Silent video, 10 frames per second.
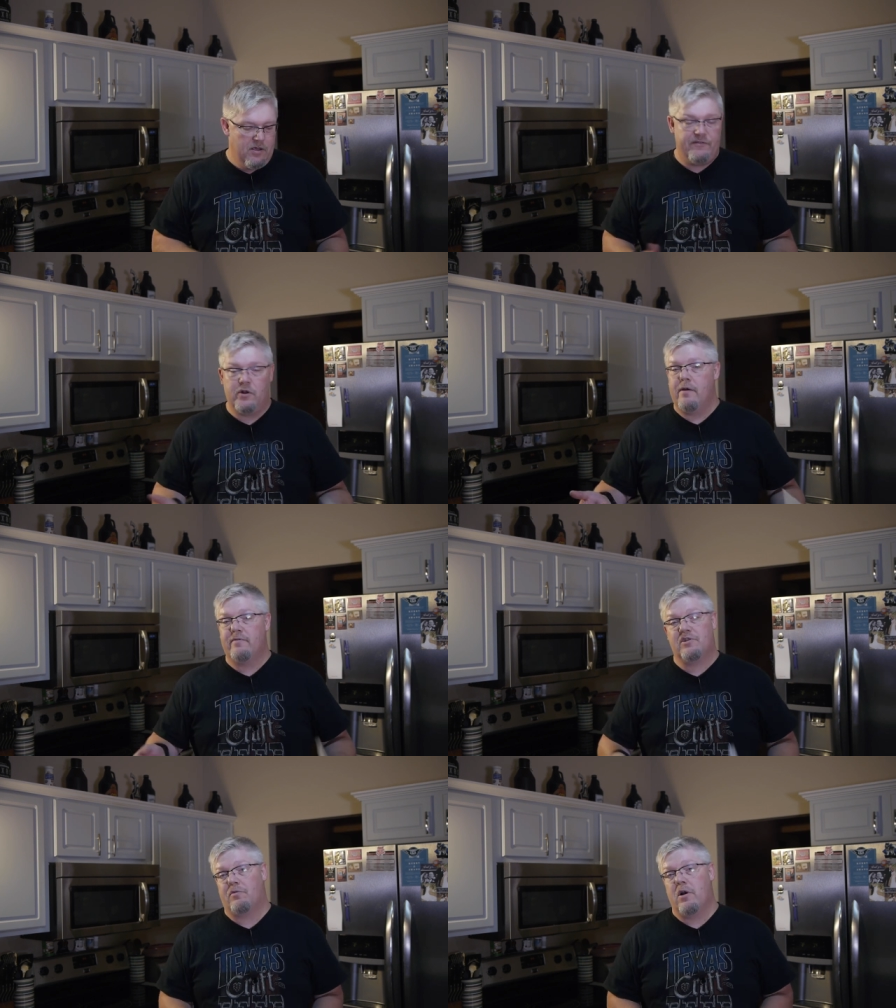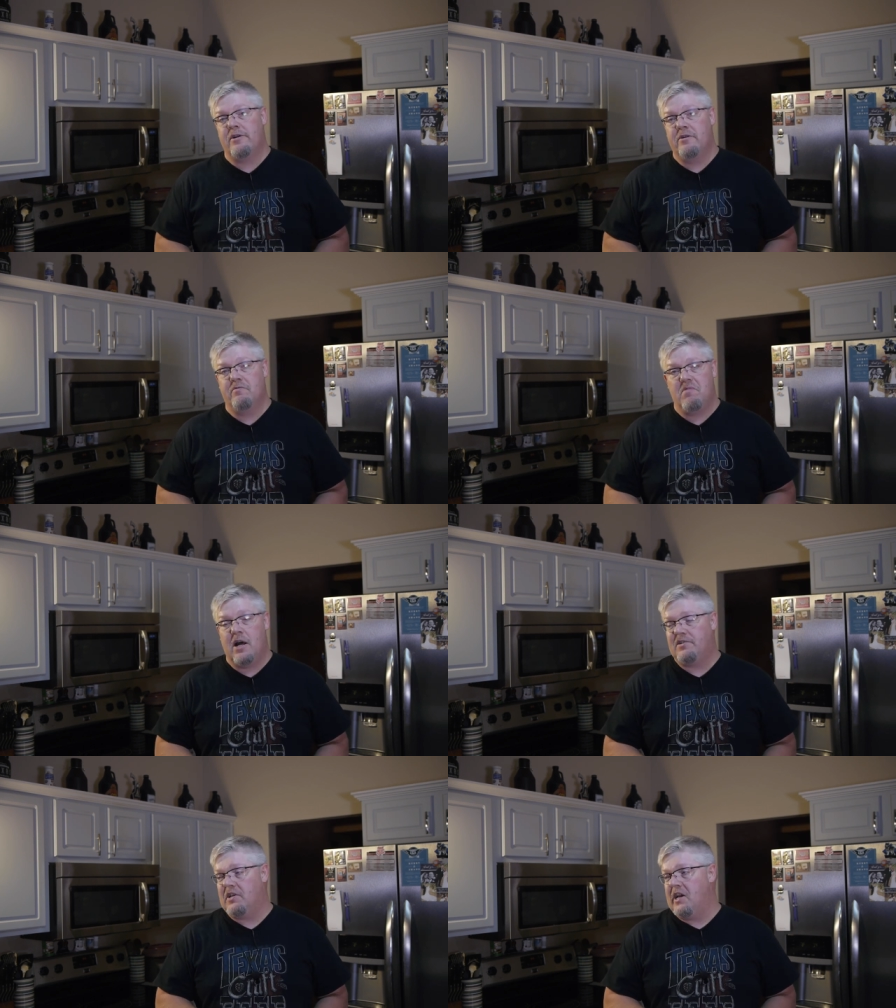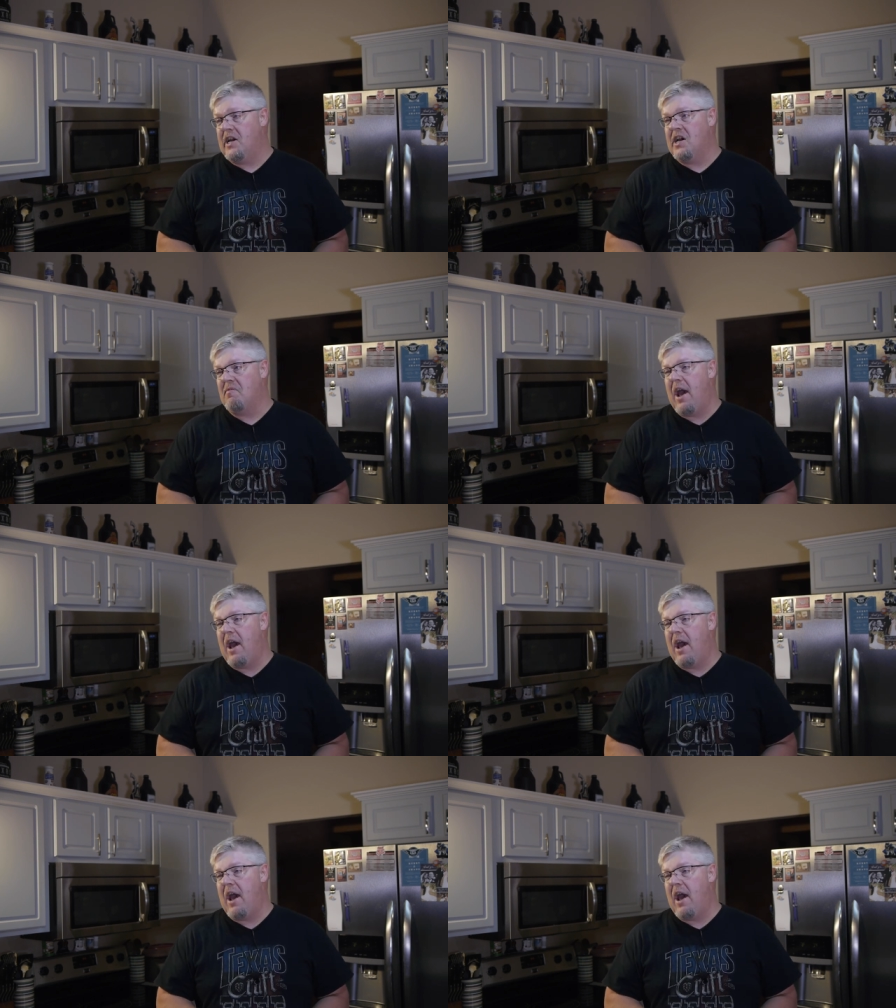If you don't have a serrano, I'd say a